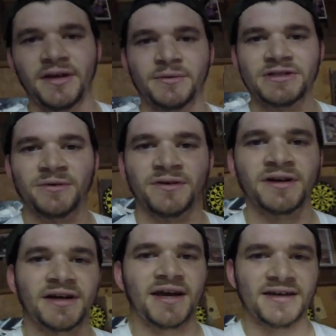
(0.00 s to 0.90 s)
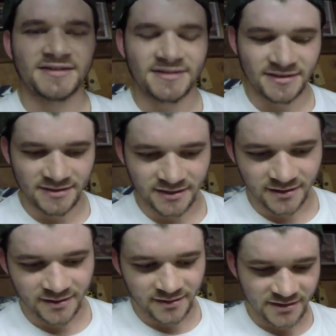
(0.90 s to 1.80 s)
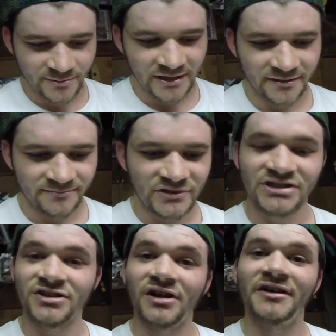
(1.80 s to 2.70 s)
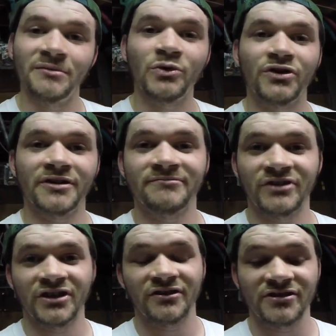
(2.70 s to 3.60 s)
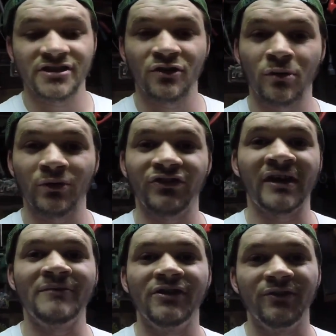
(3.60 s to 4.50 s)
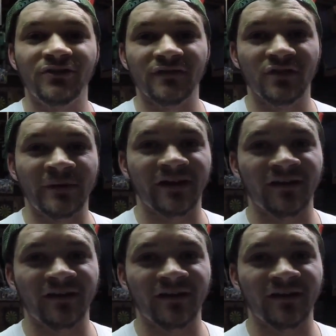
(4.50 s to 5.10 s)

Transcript: Hey, what's going on, guys? It's about 6 o'clock in the morning, you know, just the normal time to do stuff to my